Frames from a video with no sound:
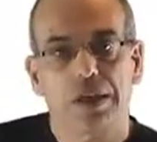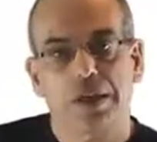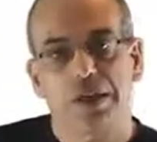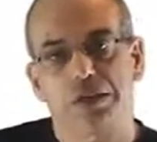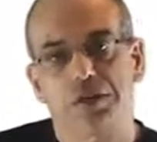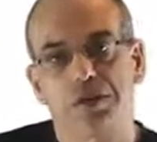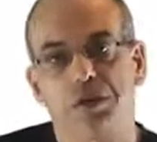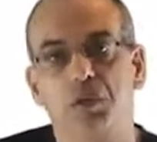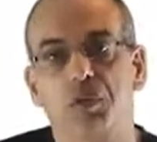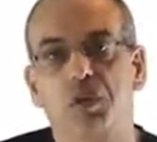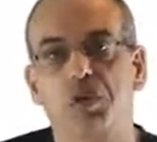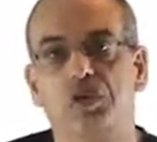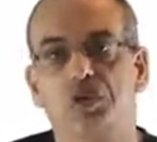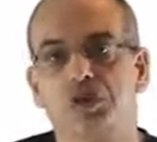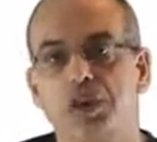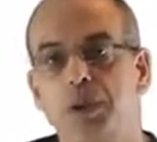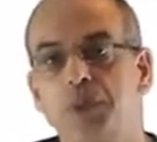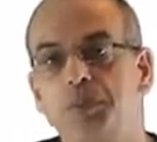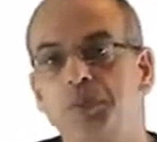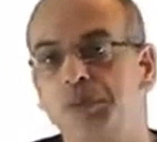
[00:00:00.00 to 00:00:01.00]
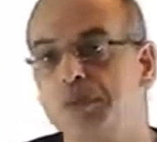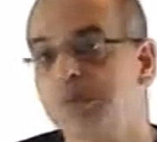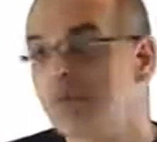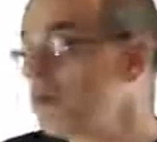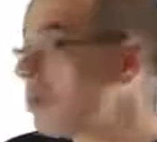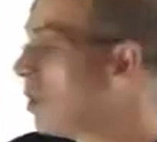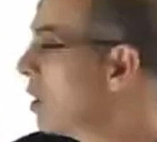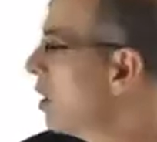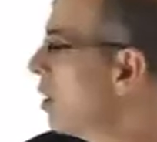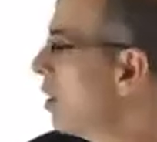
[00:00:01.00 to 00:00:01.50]
uh simple steps,
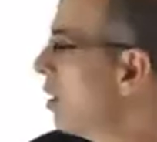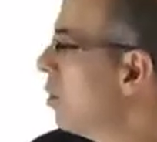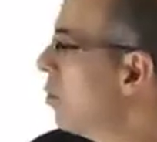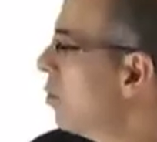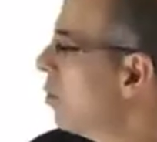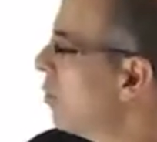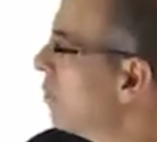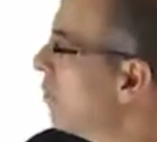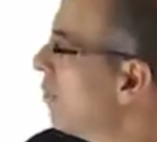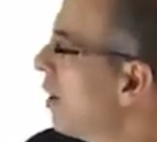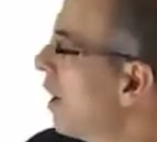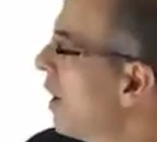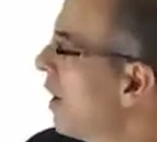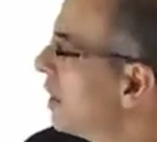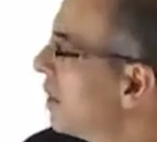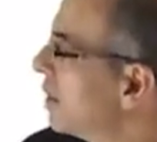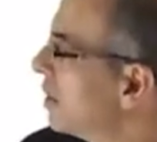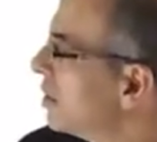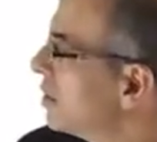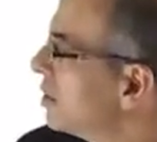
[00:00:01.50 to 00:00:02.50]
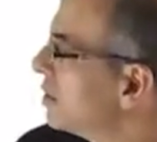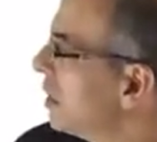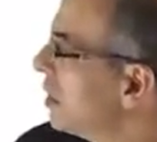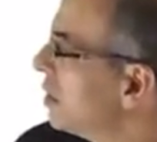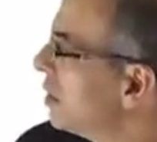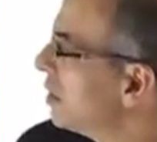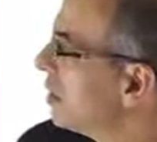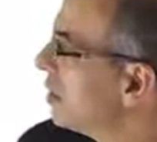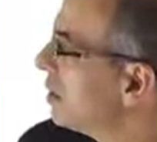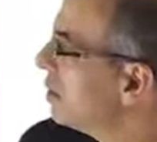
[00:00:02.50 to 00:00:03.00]
we find that
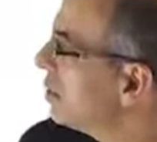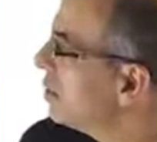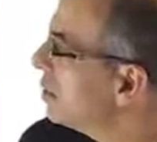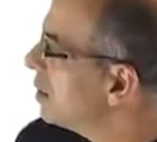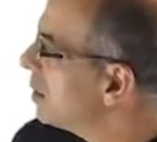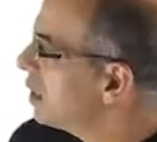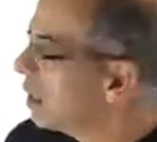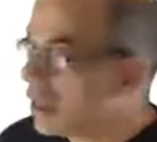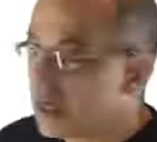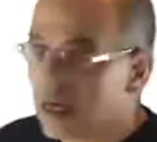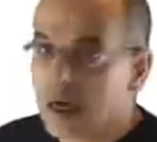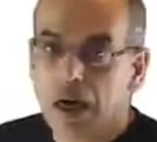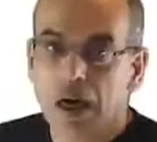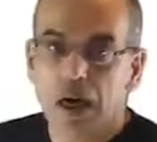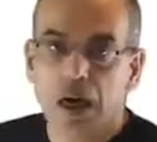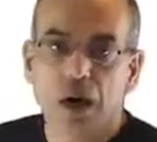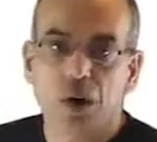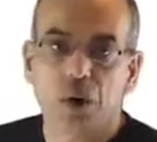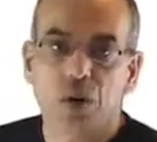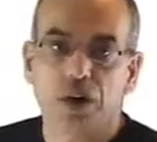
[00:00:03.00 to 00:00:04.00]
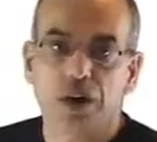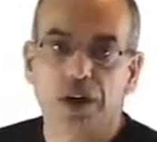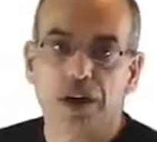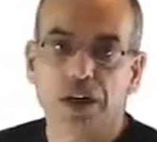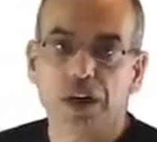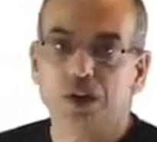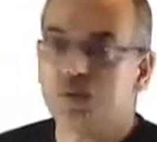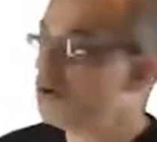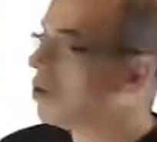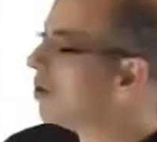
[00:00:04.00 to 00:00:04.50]
Zin uh, will
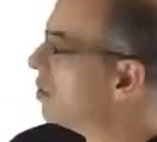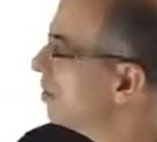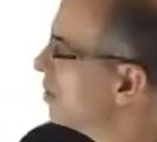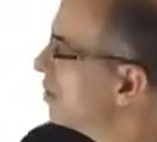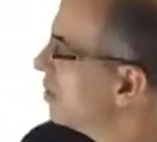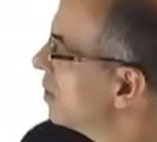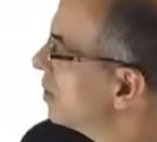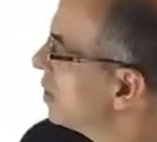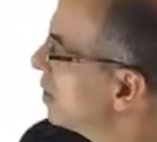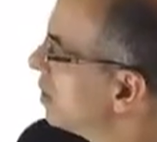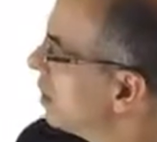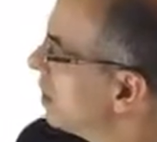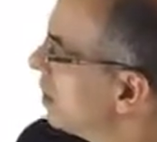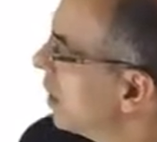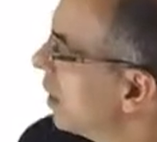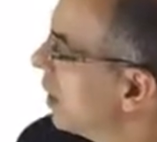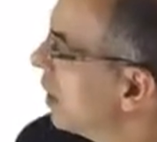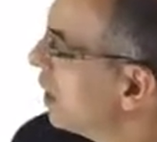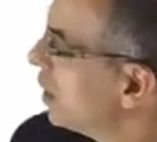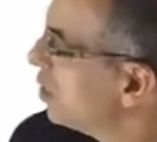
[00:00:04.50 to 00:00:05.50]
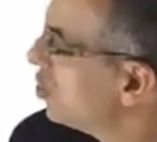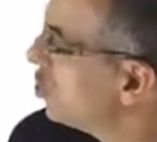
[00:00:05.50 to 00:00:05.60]
equal uh,